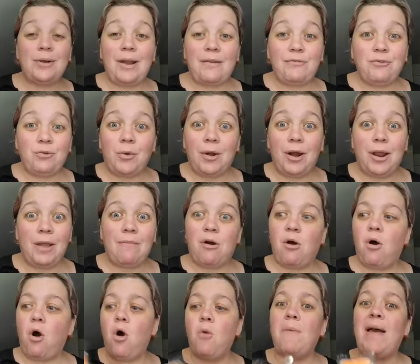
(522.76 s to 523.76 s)
have to worry
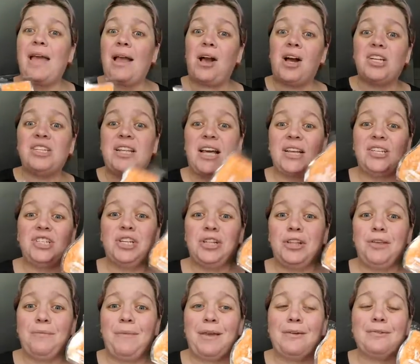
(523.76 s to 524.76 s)
about, oh my gosh, that
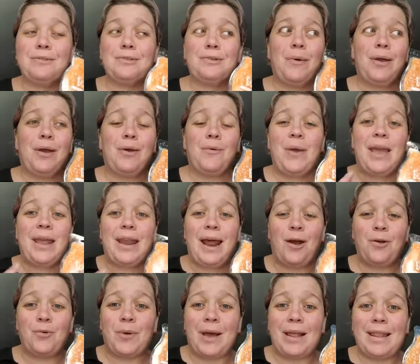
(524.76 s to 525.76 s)
chili mango is going away and
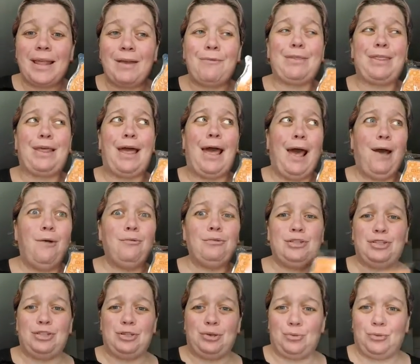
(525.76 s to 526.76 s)
how do I live
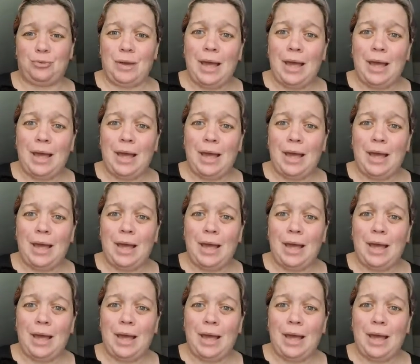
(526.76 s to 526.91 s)
without you?